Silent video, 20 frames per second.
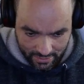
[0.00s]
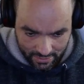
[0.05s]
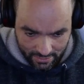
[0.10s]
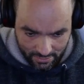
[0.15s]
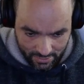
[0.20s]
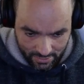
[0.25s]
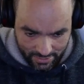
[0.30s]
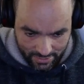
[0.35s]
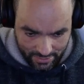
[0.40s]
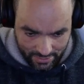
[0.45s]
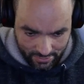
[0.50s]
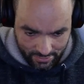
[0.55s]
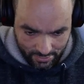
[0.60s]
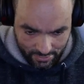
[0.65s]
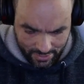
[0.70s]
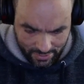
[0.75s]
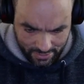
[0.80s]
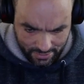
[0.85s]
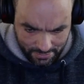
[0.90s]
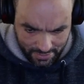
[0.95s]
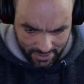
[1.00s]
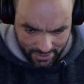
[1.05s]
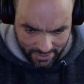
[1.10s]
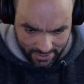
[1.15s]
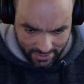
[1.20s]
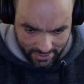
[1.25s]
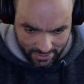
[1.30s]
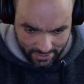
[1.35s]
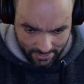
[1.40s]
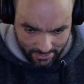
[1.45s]
what did we want to pass
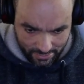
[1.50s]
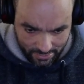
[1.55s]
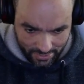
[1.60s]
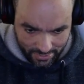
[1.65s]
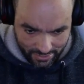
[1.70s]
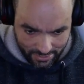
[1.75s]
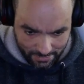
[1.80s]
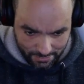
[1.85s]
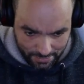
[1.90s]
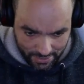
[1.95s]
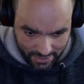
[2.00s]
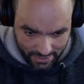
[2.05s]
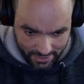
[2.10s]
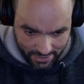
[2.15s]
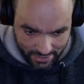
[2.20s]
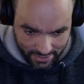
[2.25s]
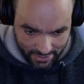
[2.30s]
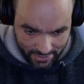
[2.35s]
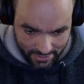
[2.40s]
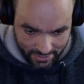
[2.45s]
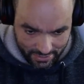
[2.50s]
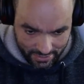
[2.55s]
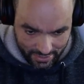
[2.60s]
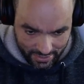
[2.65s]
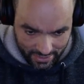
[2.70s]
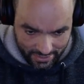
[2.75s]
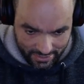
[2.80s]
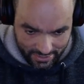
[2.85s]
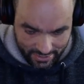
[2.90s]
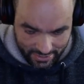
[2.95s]
in? Did we want to pass in,
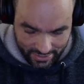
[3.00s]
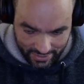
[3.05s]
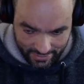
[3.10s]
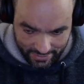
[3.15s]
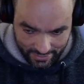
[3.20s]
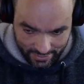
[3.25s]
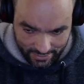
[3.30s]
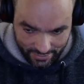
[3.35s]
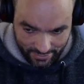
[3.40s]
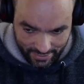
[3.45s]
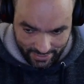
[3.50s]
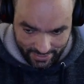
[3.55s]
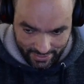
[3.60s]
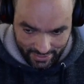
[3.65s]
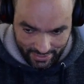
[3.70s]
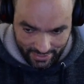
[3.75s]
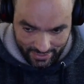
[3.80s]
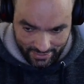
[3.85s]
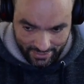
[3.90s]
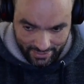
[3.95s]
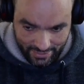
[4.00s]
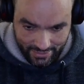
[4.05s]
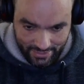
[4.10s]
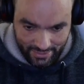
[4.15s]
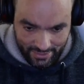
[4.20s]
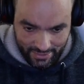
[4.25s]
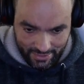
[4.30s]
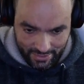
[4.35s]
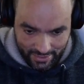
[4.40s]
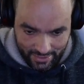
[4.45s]
yeah, the senders, right? I had the
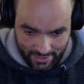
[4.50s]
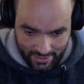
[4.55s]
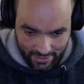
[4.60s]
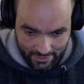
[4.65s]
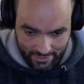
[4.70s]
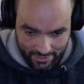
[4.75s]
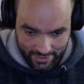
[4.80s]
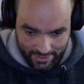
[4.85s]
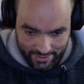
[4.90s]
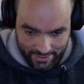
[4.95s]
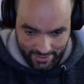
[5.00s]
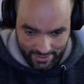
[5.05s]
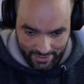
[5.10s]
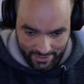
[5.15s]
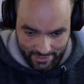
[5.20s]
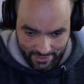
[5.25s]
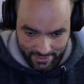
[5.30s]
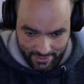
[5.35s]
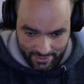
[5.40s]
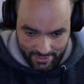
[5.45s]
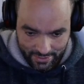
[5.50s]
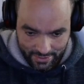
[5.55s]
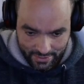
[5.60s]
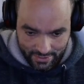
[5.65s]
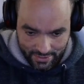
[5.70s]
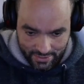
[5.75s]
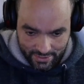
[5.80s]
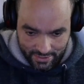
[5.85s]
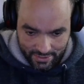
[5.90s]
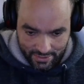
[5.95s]
array there.
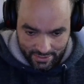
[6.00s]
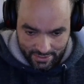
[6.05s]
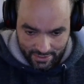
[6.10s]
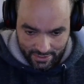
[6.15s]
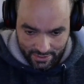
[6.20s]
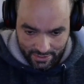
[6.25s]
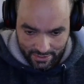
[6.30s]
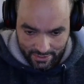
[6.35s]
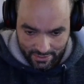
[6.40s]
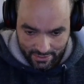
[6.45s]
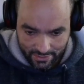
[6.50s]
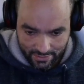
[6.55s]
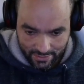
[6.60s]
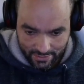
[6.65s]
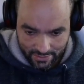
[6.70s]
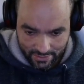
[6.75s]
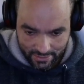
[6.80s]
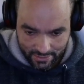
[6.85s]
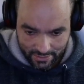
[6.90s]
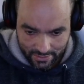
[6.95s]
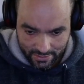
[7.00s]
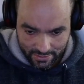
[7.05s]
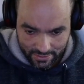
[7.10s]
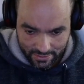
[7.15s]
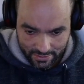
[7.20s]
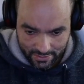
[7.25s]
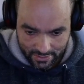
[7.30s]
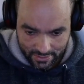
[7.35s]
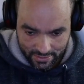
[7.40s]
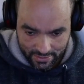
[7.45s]
So
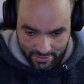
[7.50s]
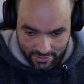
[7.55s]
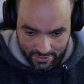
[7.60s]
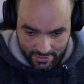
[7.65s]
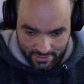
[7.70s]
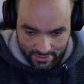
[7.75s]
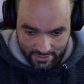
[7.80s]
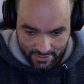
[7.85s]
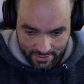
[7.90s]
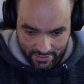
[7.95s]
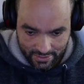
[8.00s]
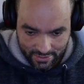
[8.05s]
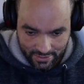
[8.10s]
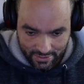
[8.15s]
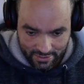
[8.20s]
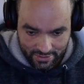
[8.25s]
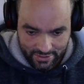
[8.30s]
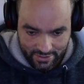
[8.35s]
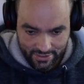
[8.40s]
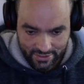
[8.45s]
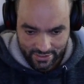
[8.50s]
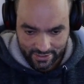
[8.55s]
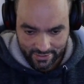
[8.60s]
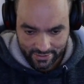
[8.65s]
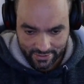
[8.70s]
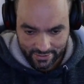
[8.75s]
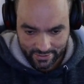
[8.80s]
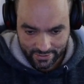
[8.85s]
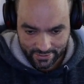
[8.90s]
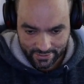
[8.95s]
the
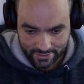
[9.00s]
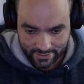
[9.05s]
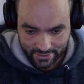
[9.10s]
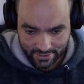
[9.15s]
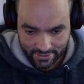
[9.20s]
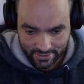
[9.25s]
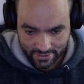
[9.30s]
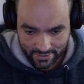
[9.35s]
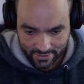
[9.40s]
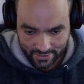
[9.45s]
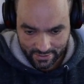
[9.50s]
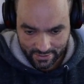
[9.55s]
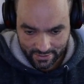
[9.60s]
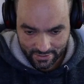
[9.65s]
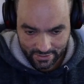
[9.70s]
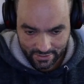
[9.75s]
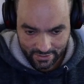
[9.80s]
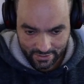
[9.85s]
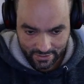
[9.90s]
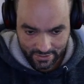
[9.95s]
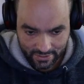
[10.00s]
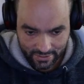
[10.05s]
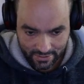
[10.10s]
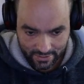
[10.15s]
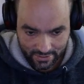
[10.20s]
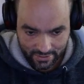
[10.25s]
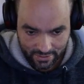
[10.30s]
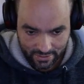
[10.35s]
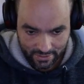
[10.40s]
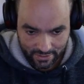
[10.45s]
senders.
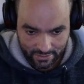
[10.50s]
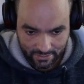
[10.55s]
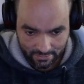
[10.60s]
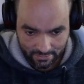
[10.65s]
Yeah,